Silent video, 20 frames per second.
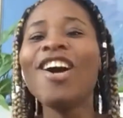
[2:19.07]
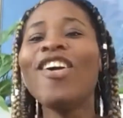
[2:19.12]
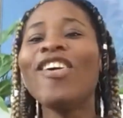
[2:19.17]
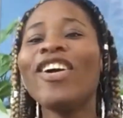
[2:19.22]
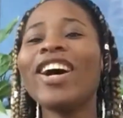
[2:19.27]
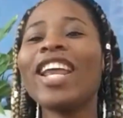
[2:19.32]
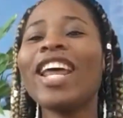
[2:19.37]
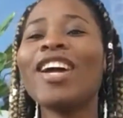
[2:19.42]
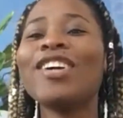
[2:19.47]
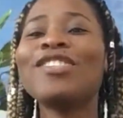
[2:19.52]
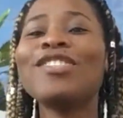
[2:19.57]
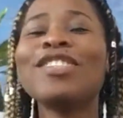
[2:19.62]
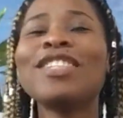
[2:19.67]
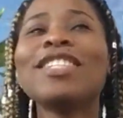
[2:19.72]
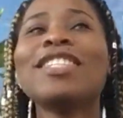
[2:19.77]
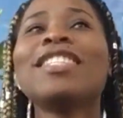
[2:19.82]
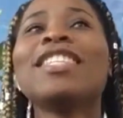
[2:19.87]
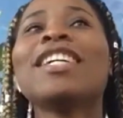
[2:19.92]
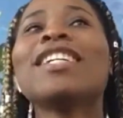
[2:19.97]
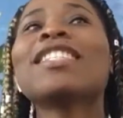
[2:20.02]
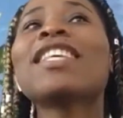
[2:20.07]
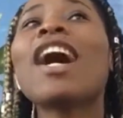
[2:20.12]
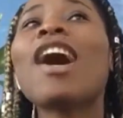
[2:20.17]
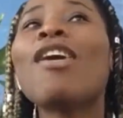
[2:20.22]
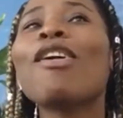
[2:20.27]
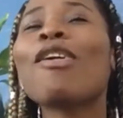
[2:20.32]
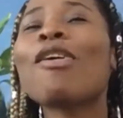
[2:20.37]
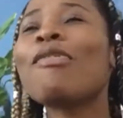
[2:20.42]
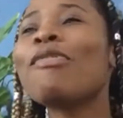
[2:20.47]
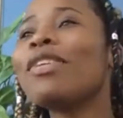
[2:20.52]
What I do is just,
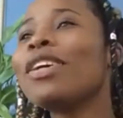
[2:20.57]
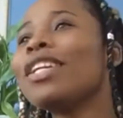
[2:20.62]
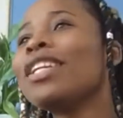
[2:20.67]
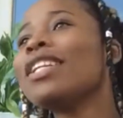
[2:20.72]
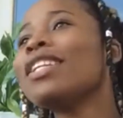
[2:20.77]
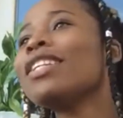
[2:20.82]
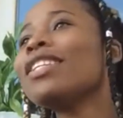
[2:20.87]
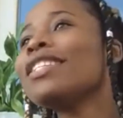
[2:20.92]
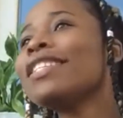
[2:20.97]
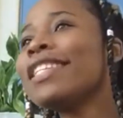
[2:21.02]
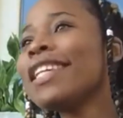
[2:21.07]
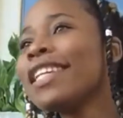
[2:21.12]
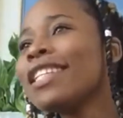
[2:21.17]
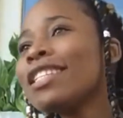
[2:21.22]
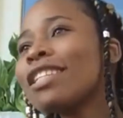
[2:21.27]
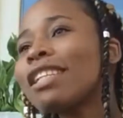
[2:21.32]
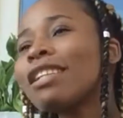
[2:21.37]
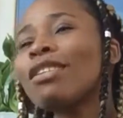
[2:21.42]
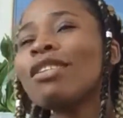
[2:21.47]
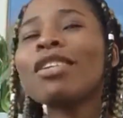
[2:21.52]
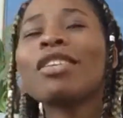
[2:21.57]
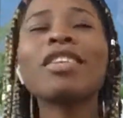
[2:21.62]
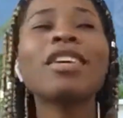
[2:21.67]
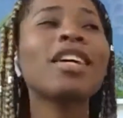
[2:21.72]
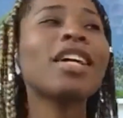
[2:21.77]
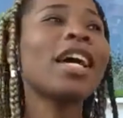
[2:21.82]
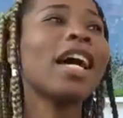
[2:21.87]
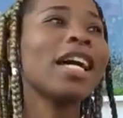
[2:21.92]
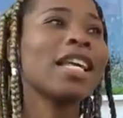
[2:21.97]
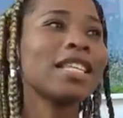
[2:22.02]
I'll come and change clothes,
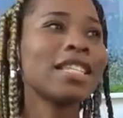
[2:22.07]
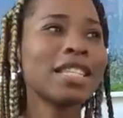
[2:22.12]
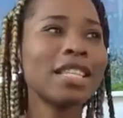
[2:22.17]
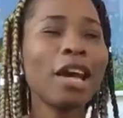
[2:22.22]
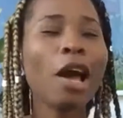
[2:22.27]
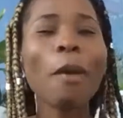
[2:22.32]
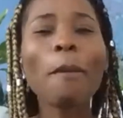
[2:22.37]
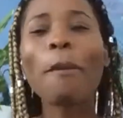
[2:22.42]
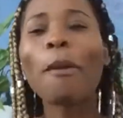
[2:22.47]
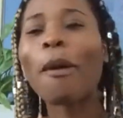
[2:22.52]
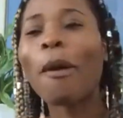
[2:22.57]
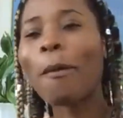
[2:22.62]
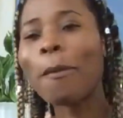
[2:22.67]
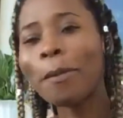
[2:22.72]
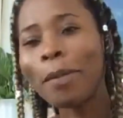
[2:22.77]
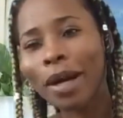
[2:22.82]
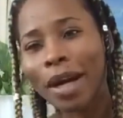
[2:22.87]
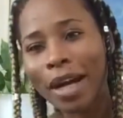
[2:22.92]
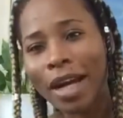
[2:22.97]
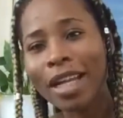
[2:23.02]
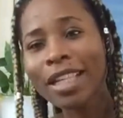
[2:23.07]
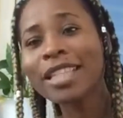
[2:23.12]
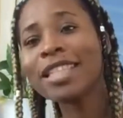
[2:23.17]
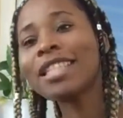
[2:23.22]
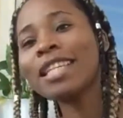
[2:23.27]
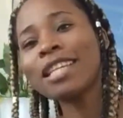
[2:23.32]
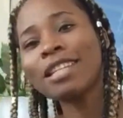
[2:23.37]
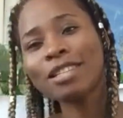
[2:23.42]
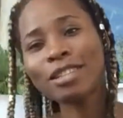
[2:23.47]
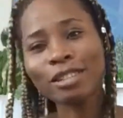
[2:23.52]
go and snap, come back,
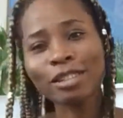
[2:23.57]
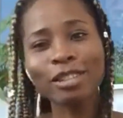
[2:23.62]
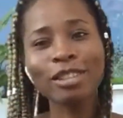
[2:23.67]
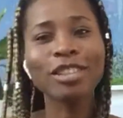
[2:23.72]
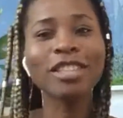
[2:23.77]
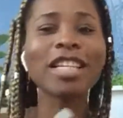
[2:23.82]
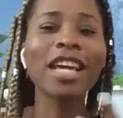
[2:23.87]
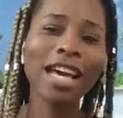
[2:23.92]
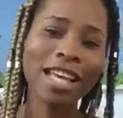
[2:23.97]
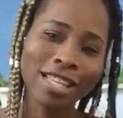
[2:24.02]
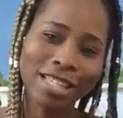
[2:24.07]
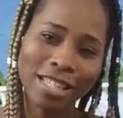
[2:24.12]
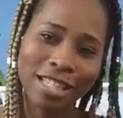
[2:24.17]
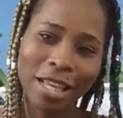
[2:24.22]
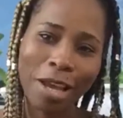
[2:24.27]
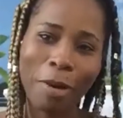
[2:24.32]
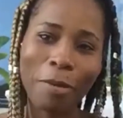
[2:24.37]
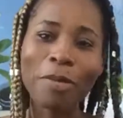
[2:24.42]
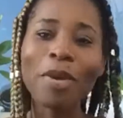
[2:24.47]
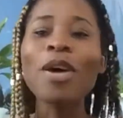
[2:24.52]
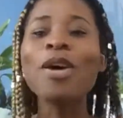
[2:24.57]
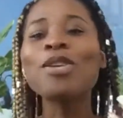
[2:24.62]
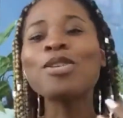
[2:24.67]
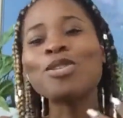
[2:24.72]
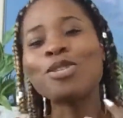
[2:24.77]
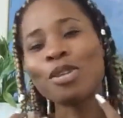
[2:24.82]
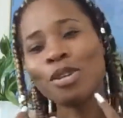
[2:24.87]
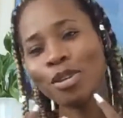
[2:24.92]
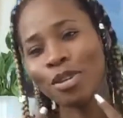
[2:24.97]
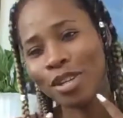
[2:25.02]
change clothes, go and snap.
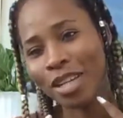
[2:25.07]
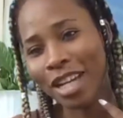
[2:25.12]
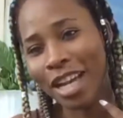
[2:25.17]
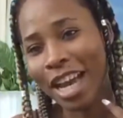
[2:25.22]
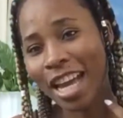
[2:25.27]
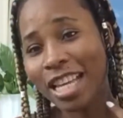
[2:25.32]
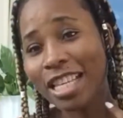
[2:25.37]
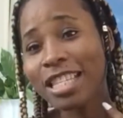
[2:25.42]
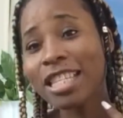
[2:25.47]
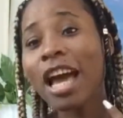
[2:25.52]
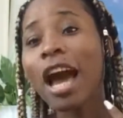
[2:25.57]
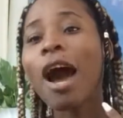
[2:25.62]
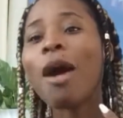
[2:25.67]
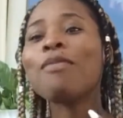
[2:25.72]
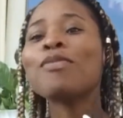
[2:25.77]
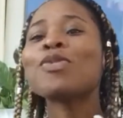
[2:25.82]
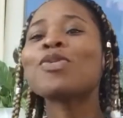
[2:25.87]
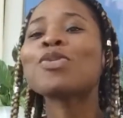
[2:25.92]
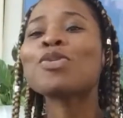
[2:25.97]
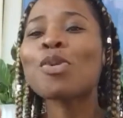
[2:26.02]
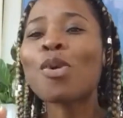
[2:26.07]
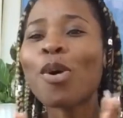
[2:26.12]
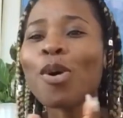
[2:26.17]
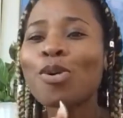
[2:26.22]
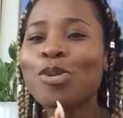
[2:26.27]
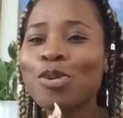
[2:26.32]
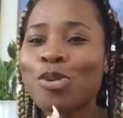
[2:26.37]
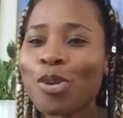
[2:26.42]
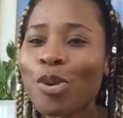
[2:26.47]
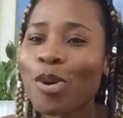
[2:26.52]
So you guys, I'm
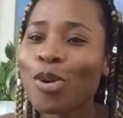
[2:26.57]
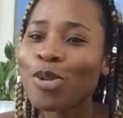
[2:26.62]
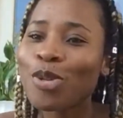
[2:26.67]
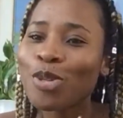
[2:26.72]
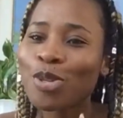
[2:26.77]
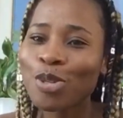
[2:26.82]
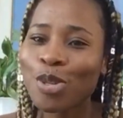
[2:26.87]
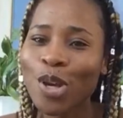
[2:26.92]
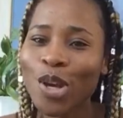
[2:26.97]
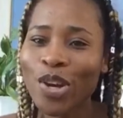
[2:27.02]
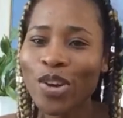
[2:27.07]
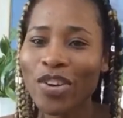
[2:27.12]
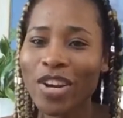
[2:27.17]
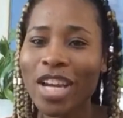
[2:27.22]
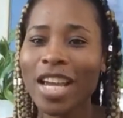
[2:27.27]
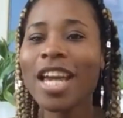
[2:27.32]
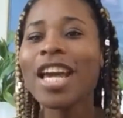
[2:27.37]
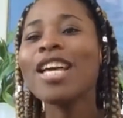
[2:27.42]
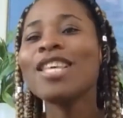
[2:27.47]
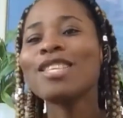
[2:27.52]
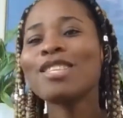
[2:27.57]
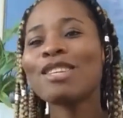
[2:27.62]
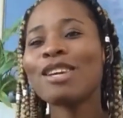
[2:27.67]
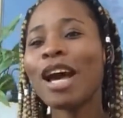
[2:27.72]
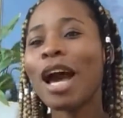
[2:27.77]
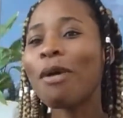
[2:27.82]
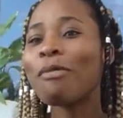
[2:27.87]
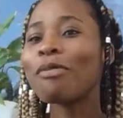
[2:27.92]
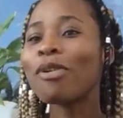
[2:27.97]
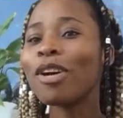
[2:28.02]
so sorry. So
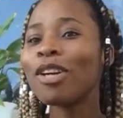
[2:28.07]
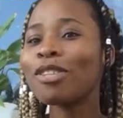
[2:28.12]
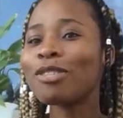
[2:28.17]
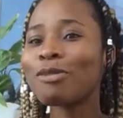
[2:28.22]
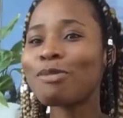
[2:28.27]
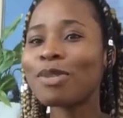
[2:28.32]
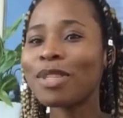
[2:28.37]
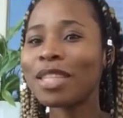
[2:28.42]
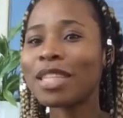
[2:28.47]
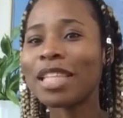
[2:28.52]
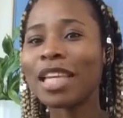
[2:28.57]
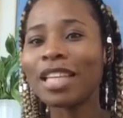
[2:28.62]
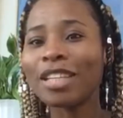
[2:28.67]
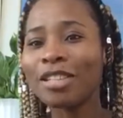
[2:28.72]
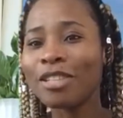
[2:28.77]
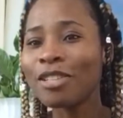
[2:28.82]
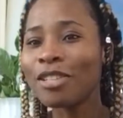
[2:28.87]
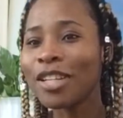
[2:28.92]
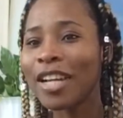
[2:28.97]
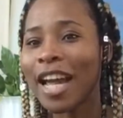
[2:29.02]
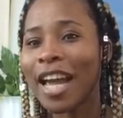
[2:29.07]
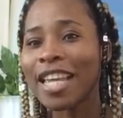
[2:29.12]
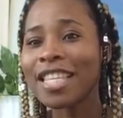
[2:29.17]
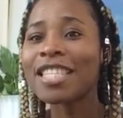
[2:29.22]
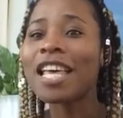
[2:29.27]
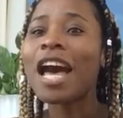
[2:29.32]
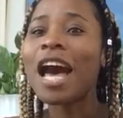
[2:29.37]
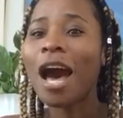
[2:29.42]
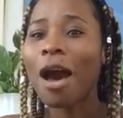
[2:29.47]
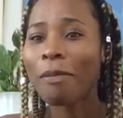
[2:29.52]
I'm going to be telling you
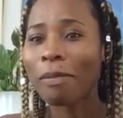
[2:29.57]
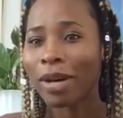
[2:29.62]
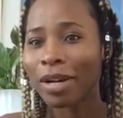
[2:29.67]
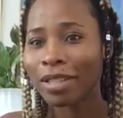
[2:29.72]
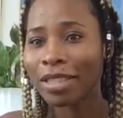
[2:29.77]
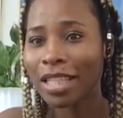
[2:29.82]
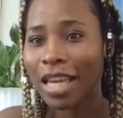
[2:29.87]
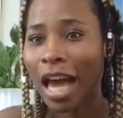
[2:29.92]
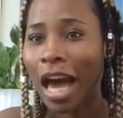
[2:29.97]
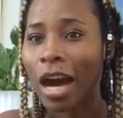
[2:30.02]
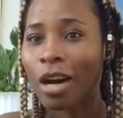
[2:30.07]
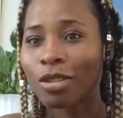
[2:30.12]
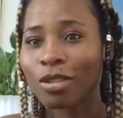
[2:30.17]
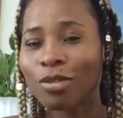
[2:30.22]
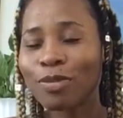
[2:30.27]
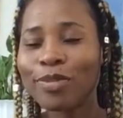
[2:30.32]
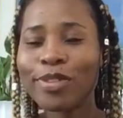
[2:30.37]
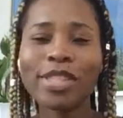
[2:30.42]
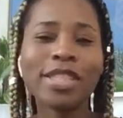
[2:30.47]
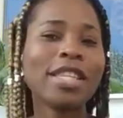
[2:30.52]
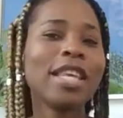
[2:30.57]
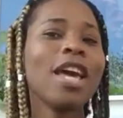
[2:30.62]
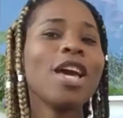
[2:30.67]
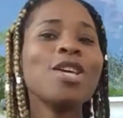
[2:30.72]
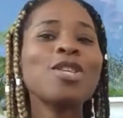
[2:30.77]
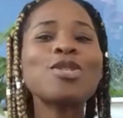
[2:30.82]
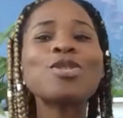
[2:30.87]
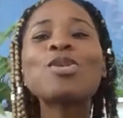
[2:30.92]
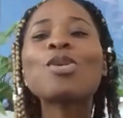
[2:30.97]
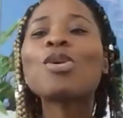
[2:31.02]
guys about the outfit.
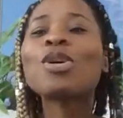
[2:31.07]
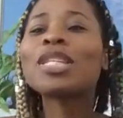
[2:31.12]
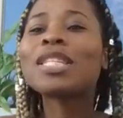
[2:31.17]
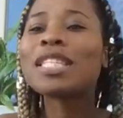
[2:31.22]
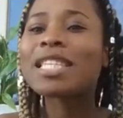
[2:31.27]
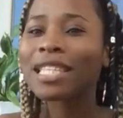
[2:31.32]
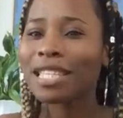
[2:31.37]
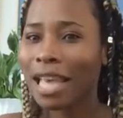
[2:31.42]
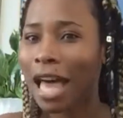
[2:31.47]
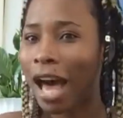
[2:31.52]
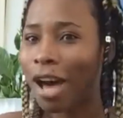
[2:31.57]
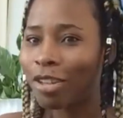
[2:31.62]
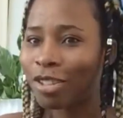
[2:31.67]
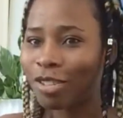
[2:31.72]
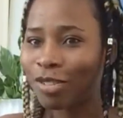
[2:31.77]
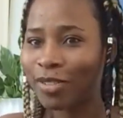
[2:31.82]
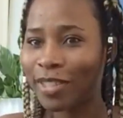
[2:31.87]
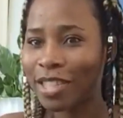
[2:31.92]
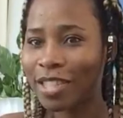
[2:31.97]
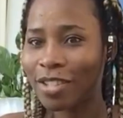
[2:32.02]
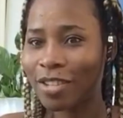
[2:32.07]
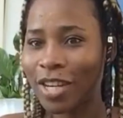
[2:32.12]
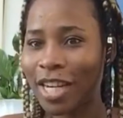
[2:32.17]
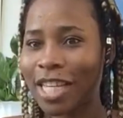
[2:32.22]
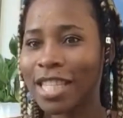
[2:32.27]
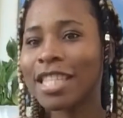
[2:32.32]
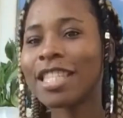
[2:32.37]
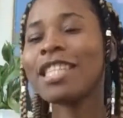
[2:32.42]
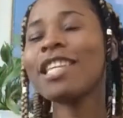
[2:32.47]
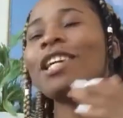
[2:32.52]
So this outfit
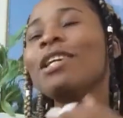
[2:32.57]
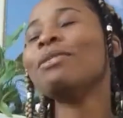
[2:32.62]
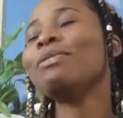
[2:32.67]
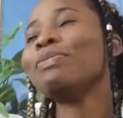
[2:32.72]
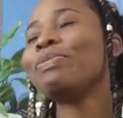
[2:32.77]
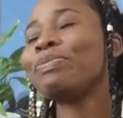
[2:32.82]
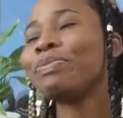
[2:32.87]
right here,